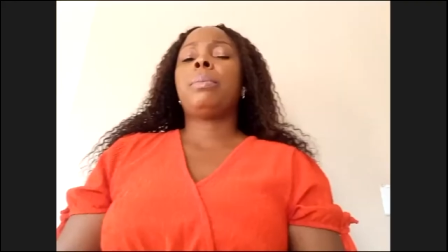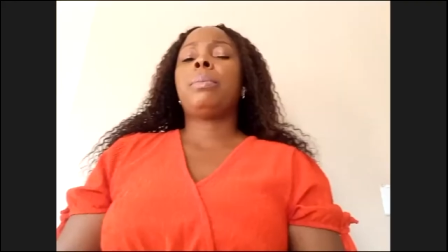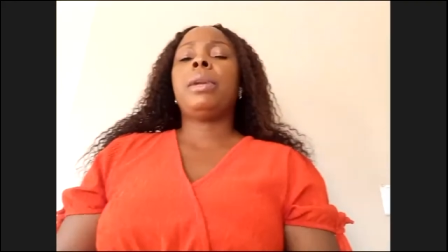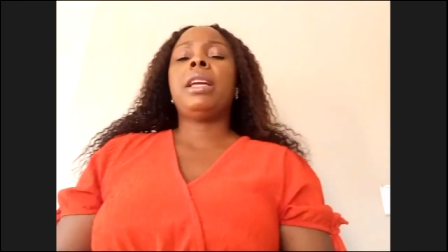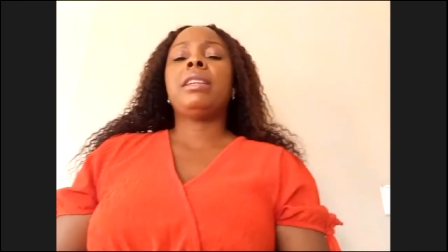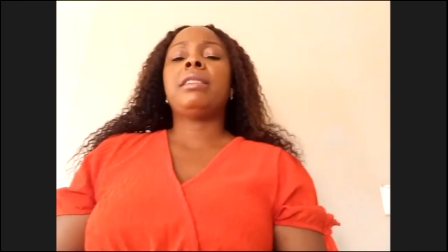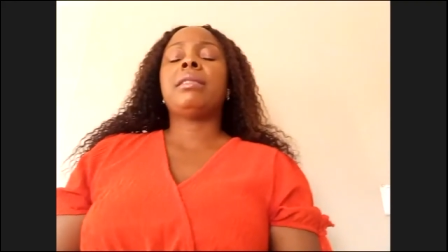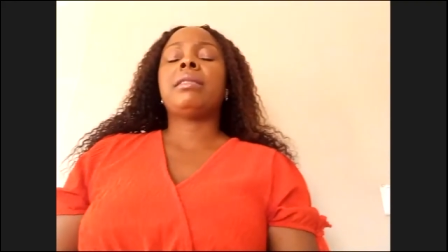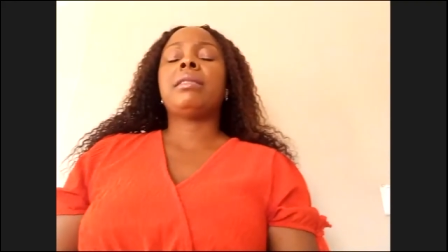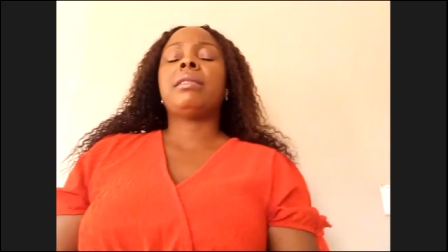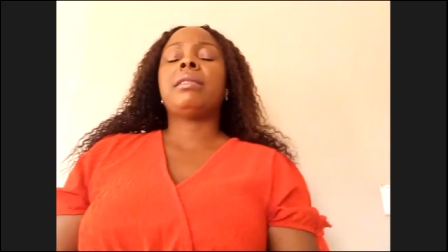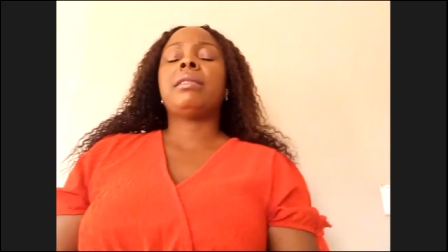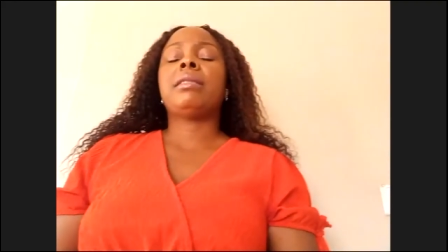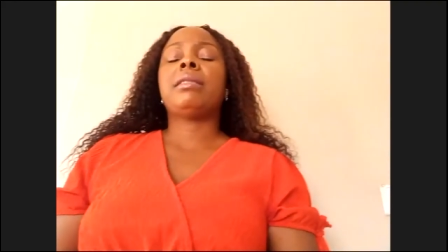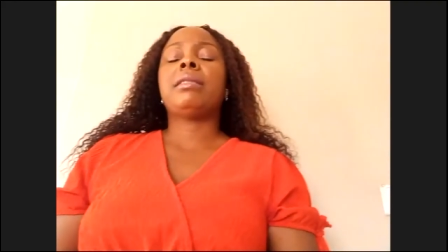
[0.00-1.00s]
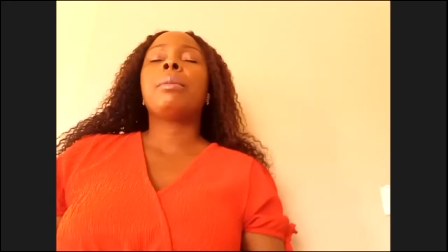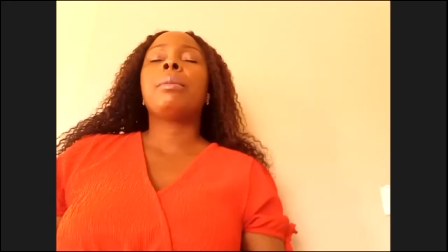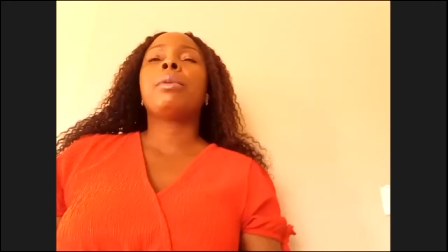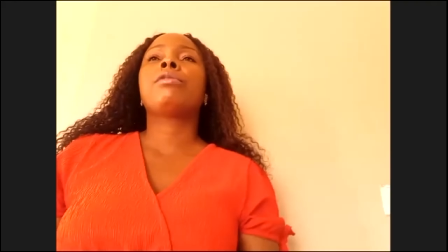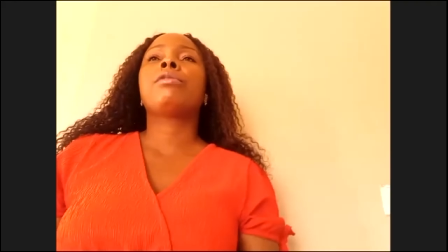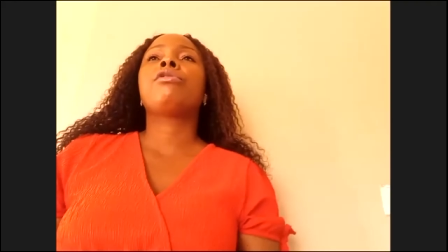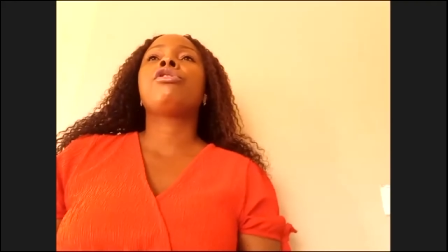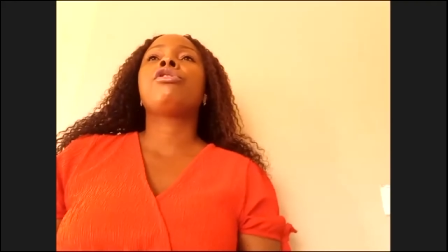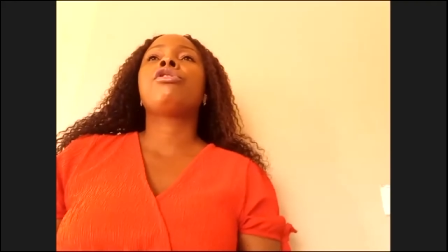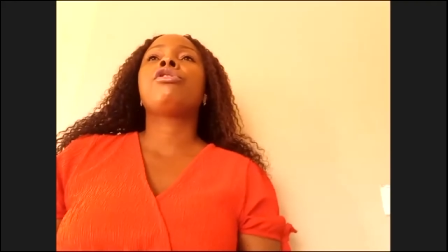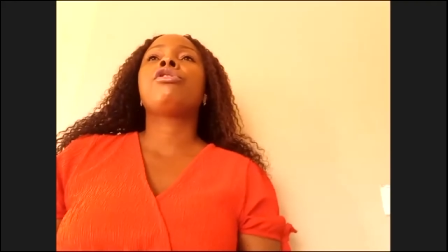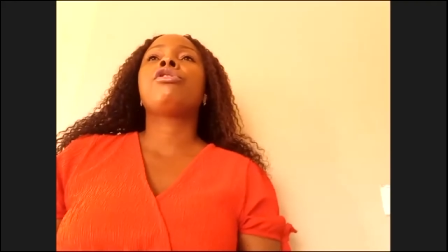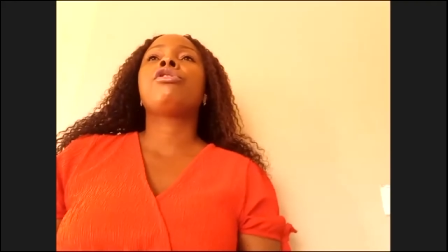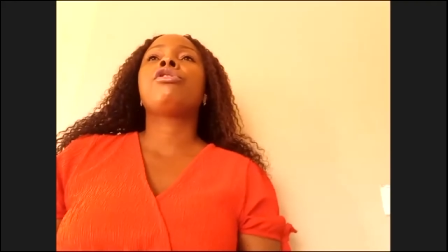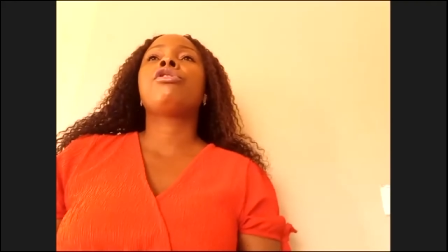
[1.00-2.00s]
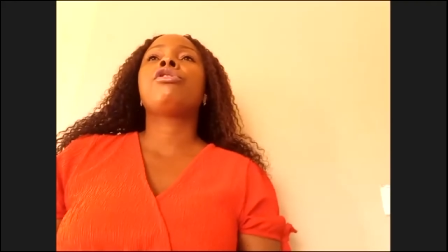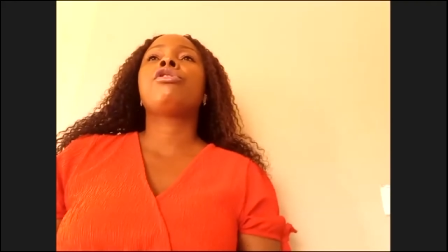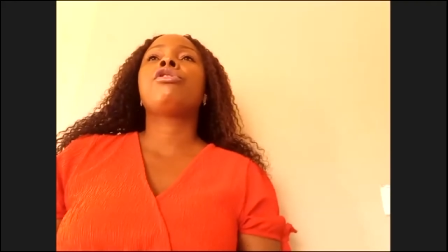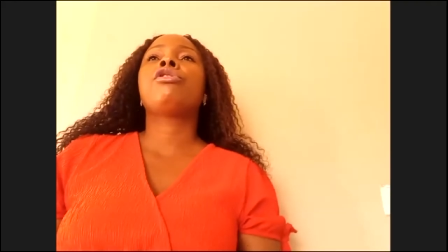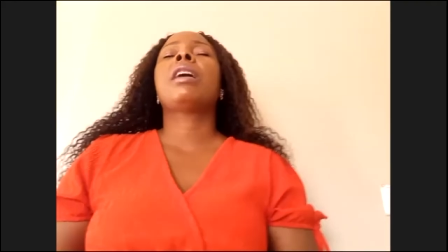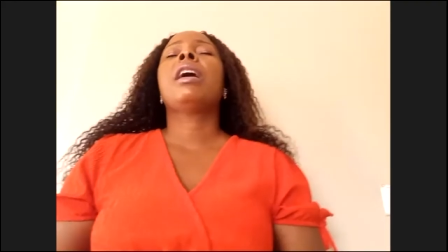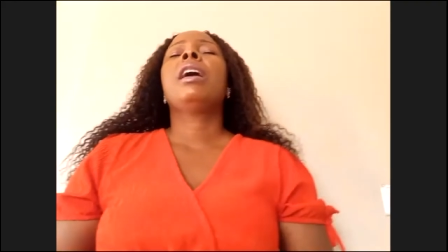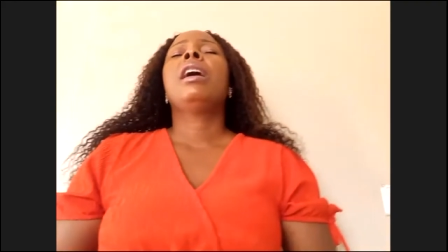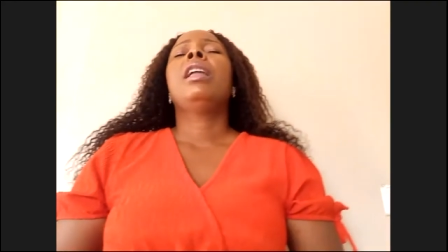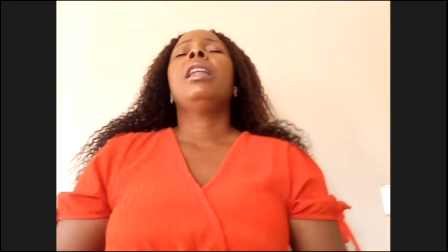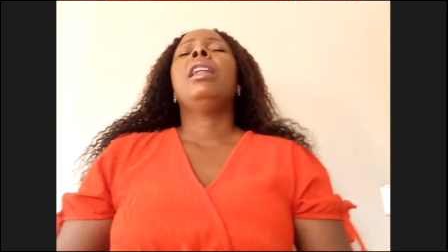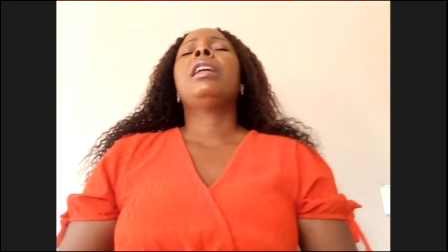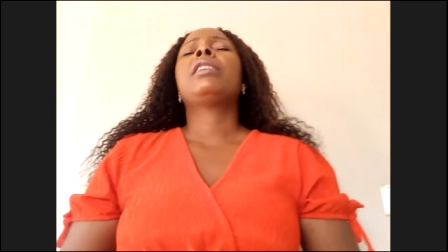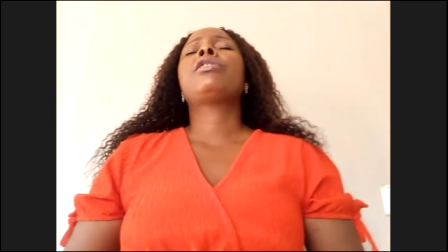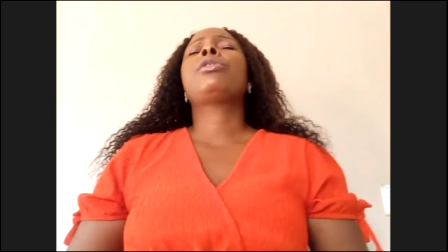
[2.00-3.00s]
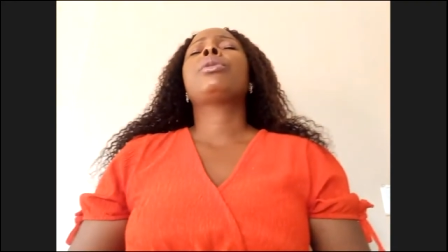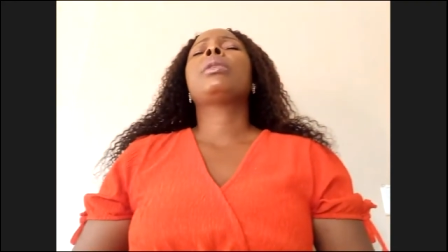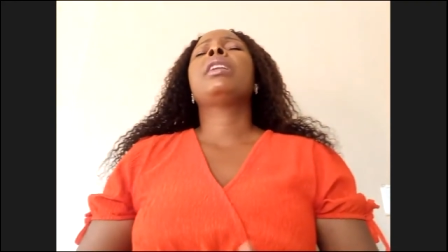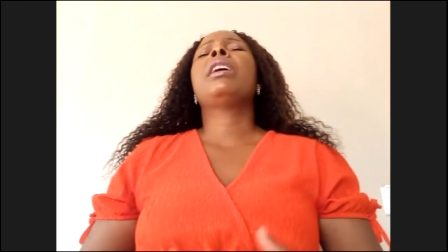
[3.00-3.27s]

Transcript: this place in the name of Jesus. Let your